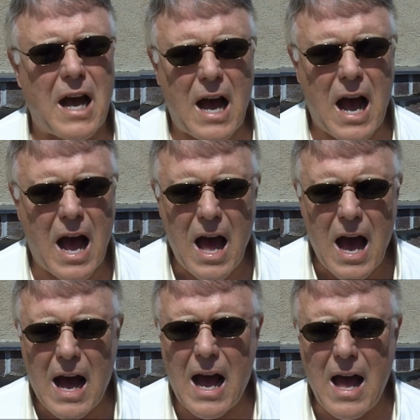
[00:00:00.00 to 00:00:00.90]
I,
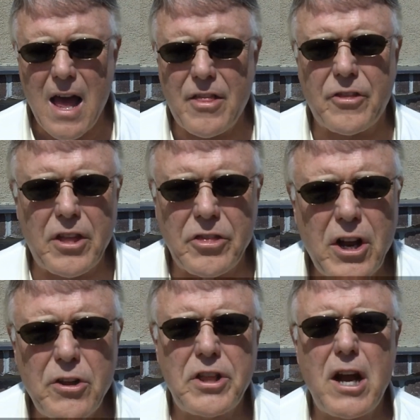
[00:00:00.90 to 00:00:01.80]
I,
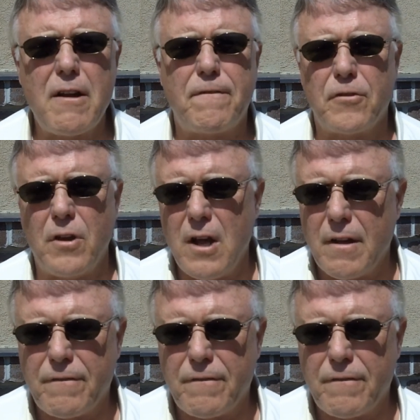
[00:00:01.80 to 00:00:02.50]
they're there for,